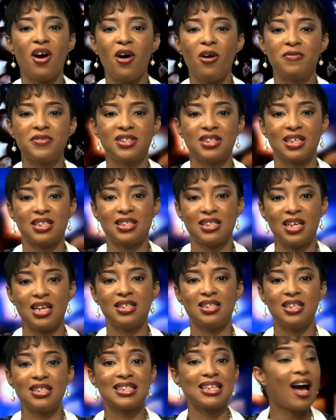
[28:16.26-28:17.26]
of
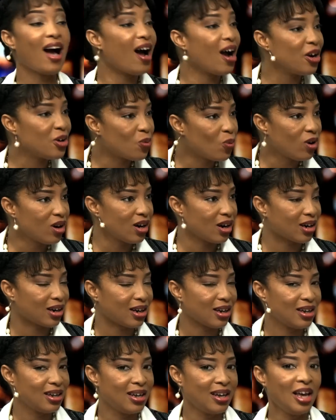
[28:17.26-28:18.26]
success is hard work,
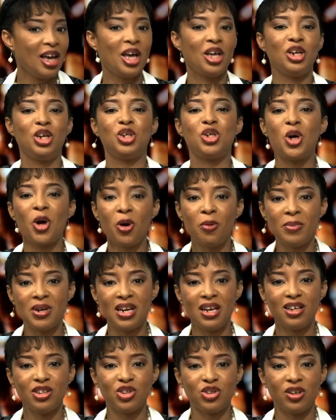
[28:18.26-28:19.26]

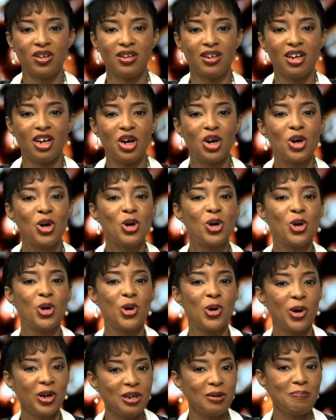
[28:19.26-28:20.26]
determination,
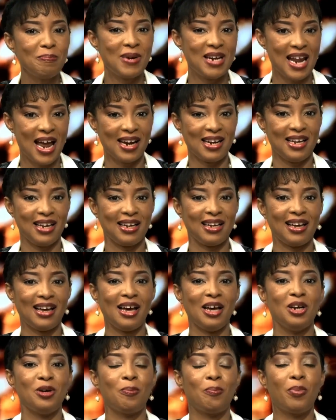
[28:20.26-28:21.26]
good planning,
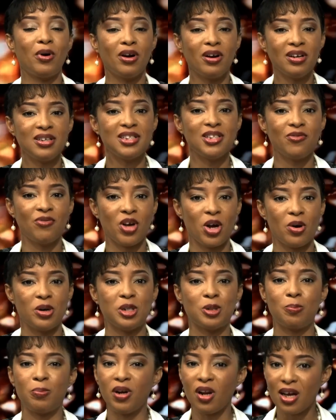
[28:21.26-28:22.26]
and
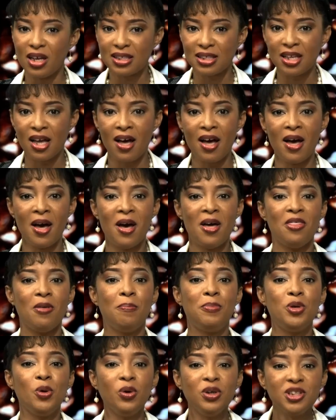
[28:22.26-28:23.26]
perseverance. Plus, the
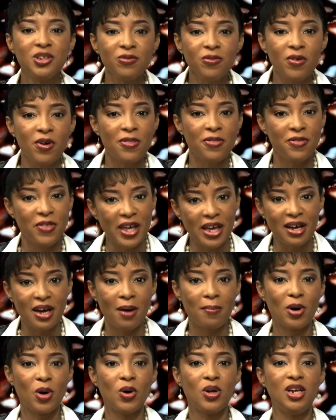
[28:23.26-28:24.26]
beautiful thing
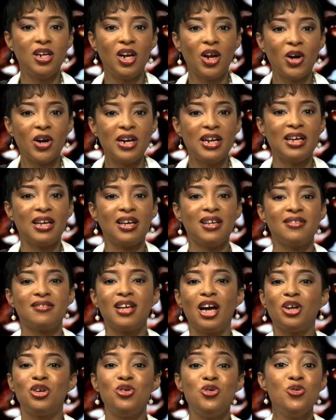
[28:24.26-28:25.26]
about learning is
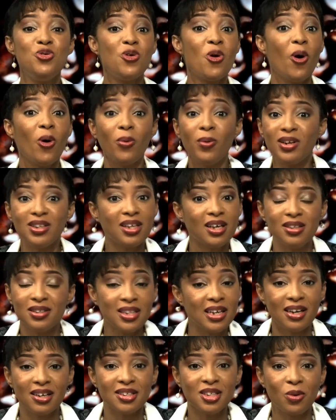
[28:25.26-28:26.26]
that no one can
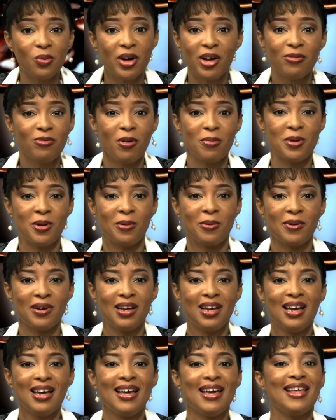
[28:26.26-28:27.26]
take it away from you.
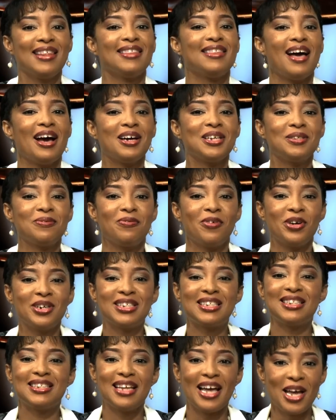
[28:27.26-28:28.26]
Thanks for
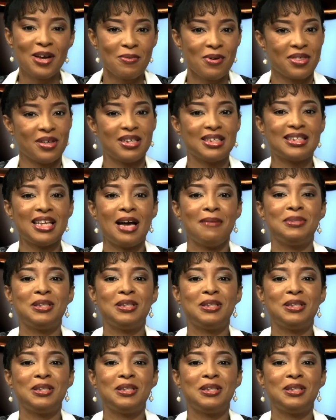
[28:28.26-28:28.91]
staying with us. I'm